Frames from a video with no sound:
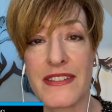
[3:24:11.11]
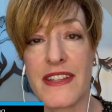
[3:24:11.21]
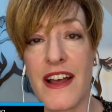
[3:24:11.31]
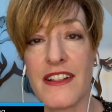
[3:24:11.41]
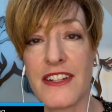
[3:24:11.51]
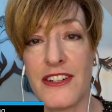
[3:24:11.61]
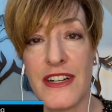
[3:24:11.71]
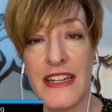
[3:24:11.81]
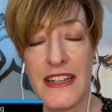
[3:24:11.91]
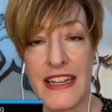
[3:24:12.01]
dollar
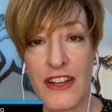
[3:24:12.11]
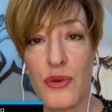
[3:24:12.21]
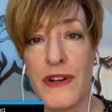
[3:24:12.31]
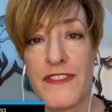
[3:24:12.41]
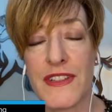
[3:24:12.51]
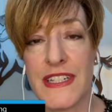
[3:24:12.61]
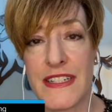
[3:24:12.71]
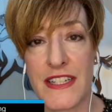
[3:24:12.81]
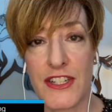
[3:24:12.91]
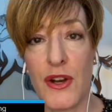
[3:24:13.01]

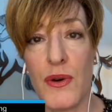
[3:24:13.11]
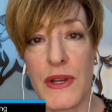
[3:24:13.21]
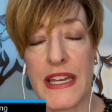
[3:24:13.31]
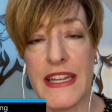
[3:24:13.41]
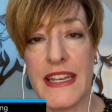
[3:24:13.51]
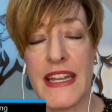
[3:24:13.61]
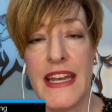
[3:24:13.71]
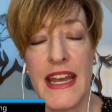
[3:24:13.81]
equivalent token.